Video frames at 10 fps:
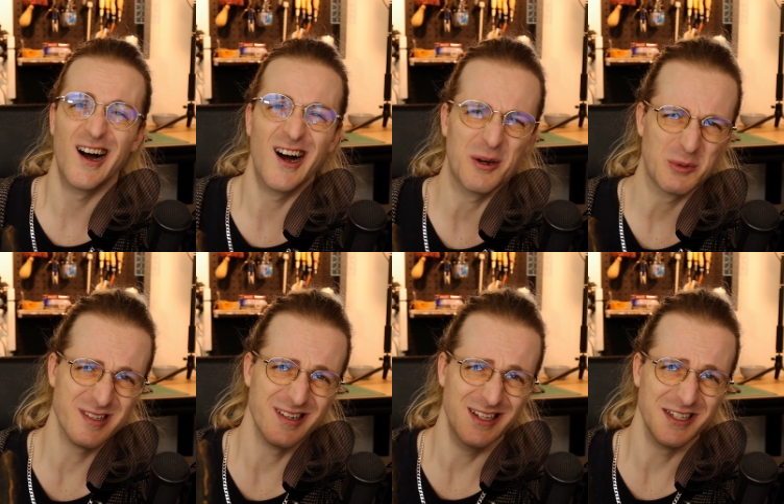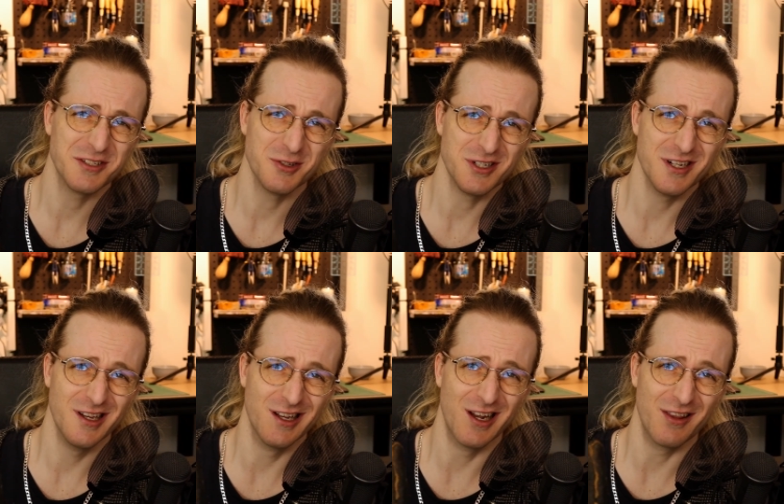I was an electrician in
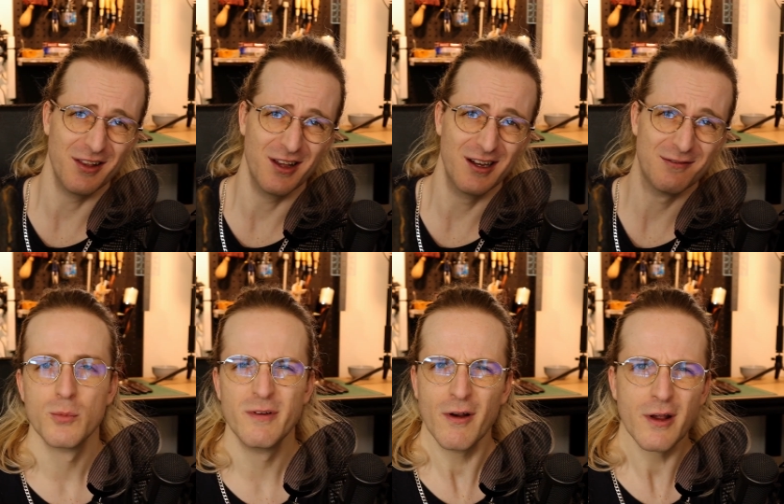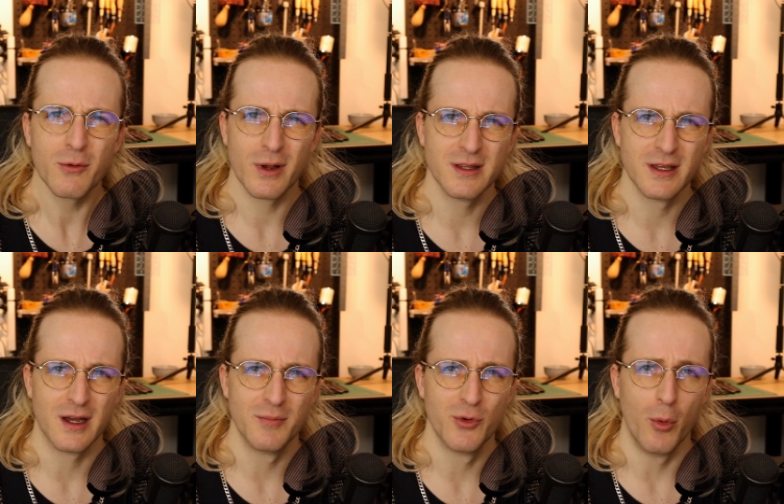another life. We very quickly
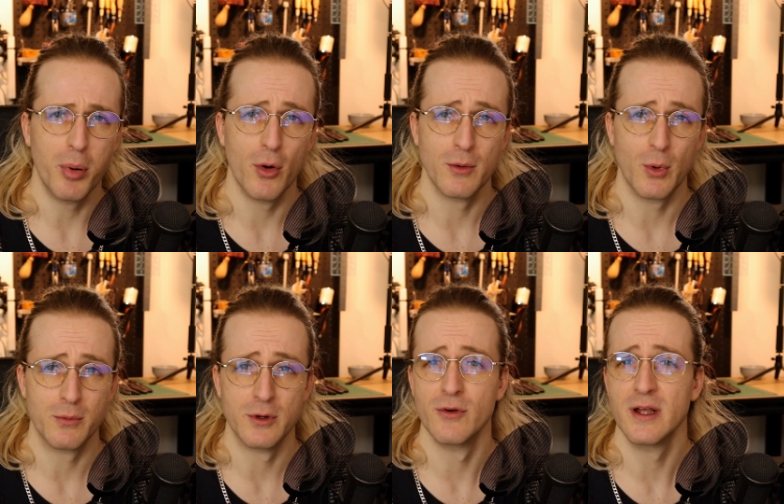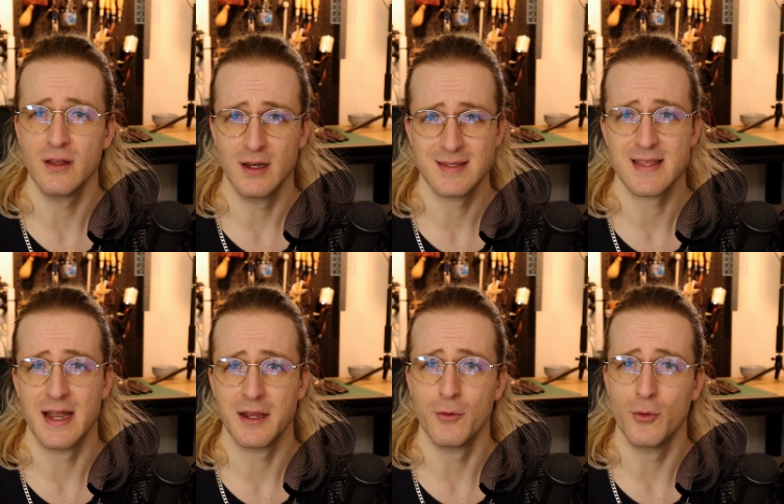come to a point where we realize
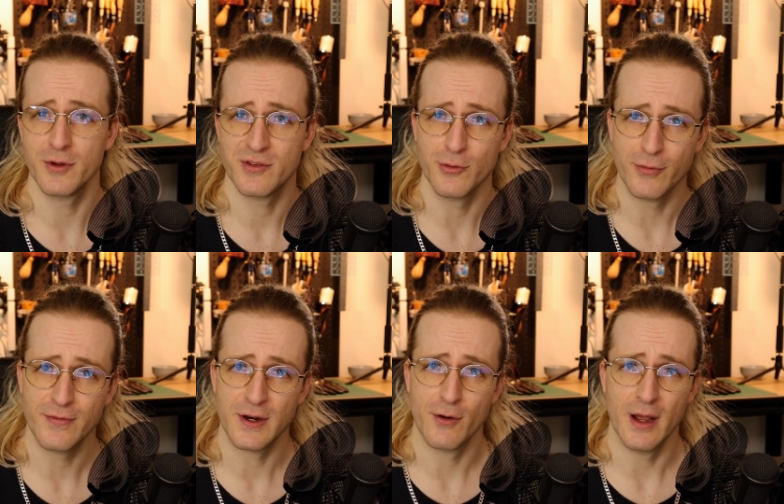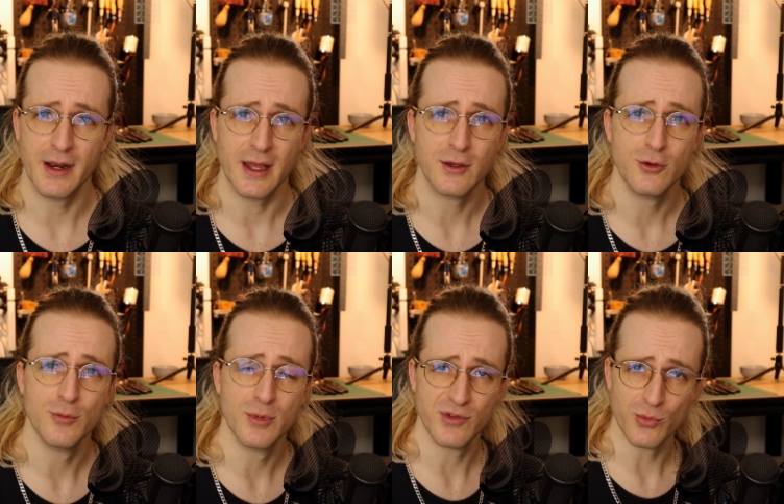that in order to fit around a
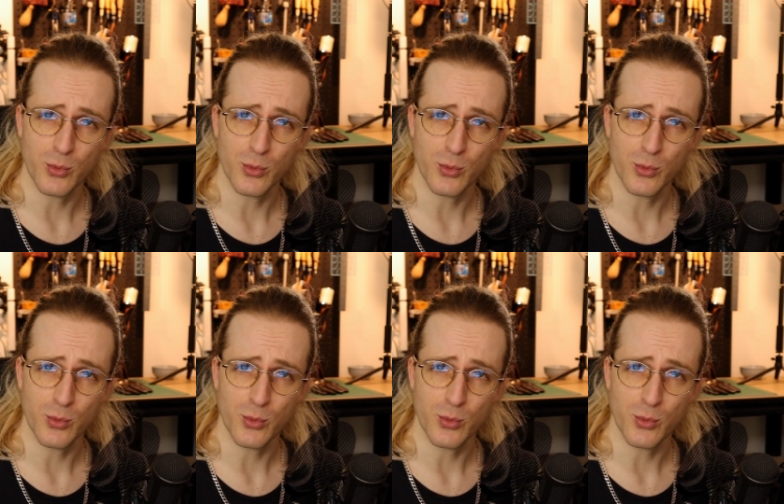human's